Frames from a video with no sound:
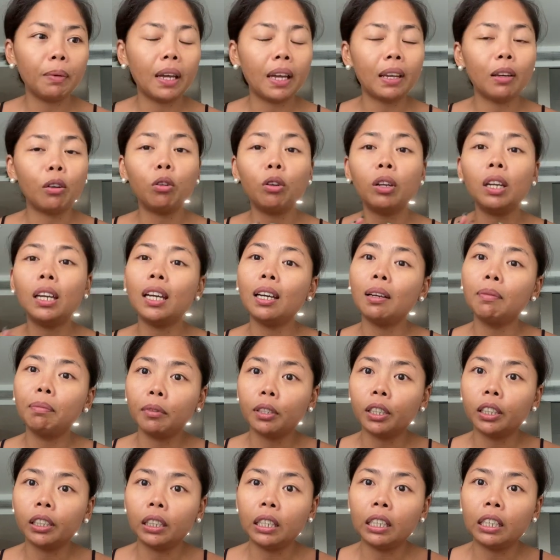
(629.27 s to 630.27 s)
I only have
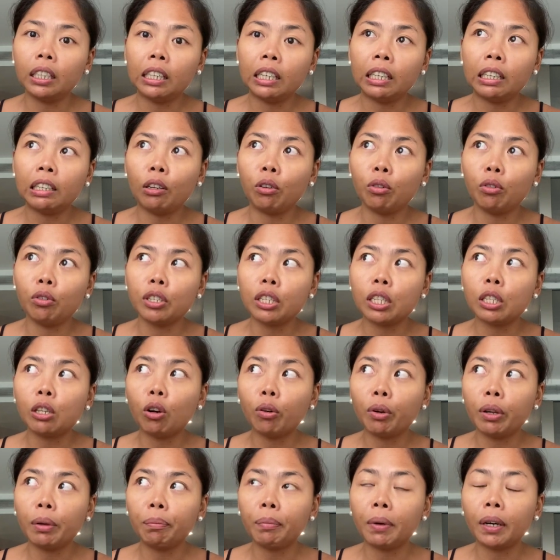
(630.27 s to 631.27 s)
30 kilos
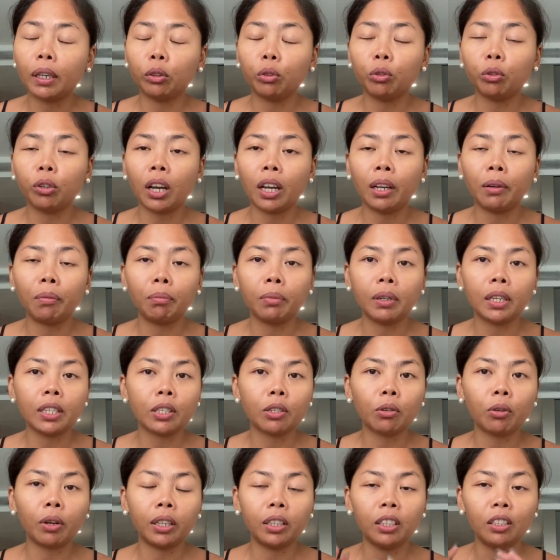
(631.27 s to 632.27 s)
going back to Canberra,
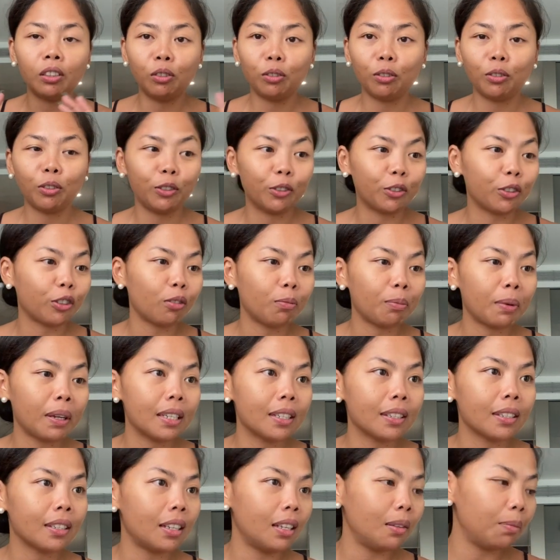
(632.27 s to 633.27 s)
so I need to control
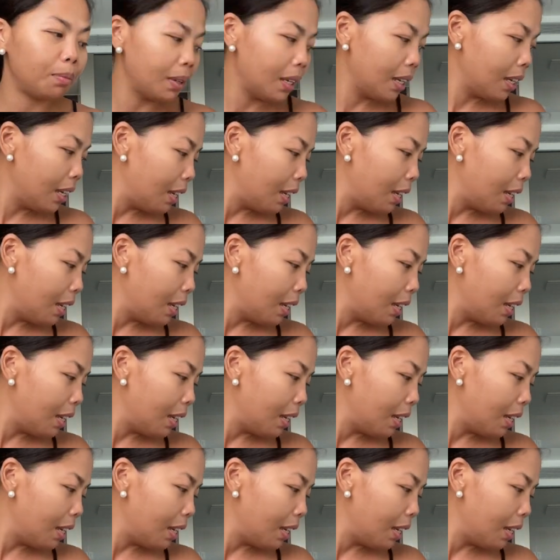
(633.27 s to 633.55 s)
myself.